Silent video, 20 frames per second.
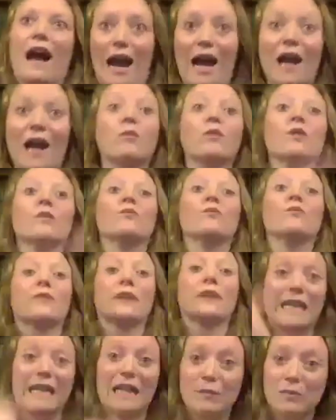I will
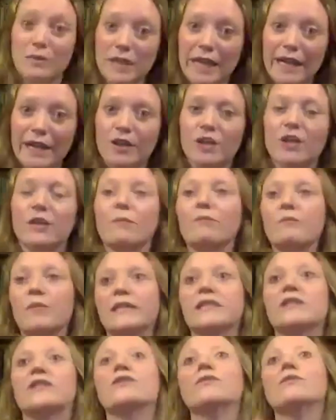bring it up later,
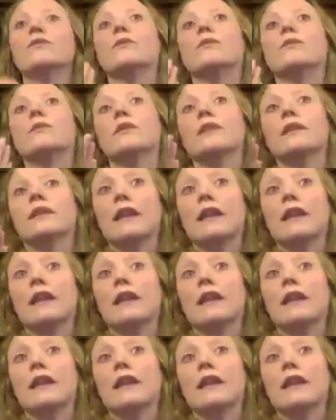but to